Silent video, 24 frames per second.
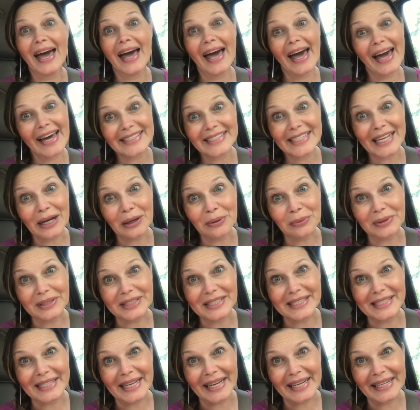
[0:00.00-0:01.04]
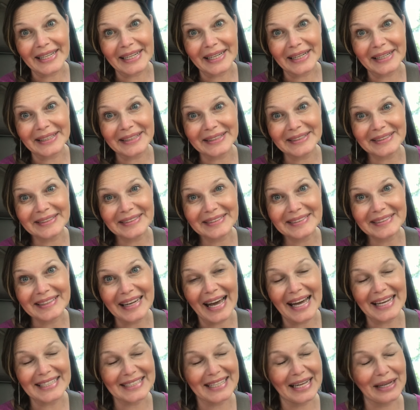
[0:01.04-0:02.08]
as I was saying,
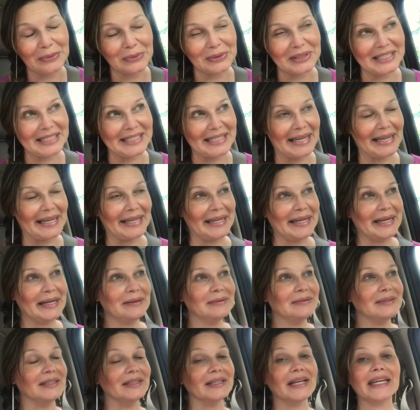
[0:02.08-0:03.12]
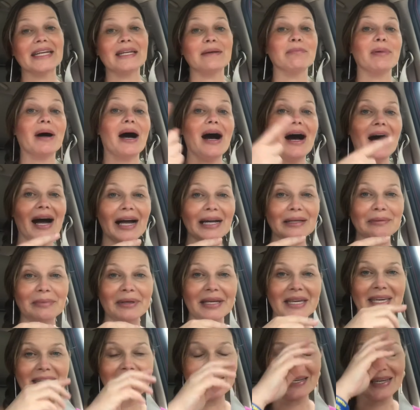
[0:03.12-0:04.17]
the lady behind
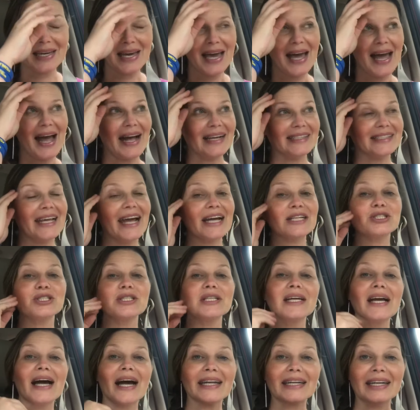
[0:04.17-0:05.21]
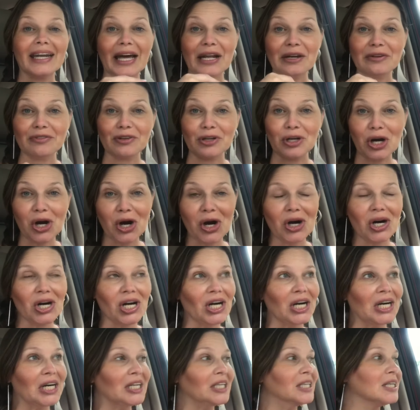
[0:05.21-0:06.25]
me has actually gotten out of her
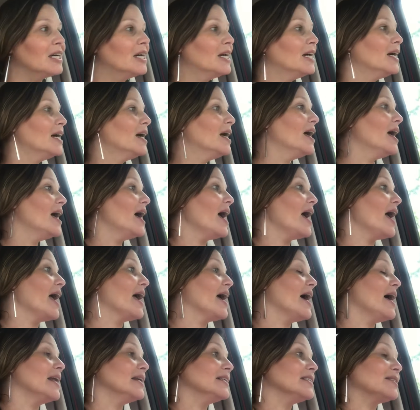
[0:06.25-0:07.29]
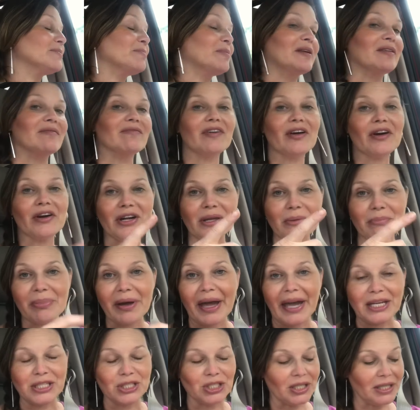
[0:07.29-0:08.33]
car and is being very
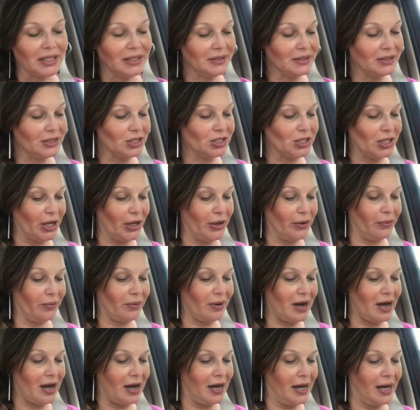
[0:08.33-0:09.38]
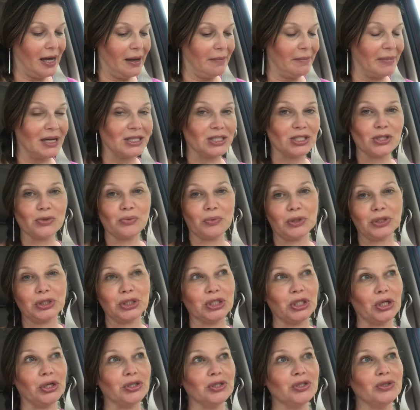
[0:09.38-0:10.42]
impatient. So I just want to
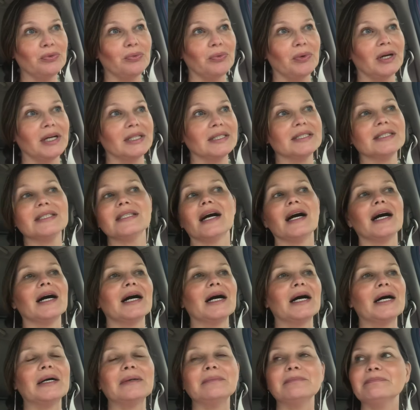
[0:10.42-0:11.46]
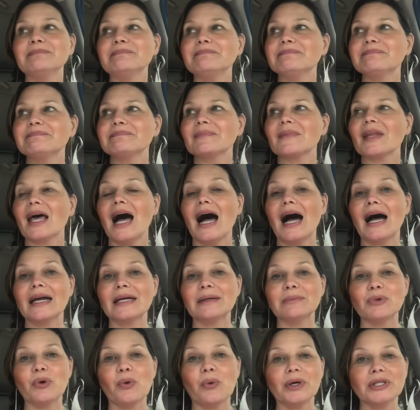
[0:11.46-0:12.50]
show you what I
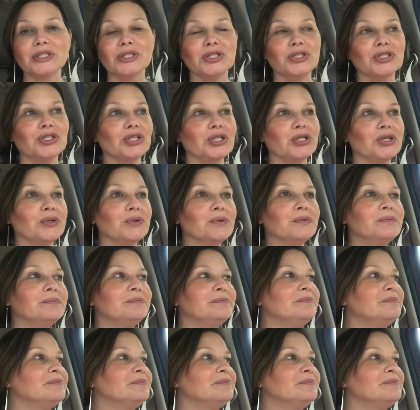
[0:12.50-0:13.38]
am going to do.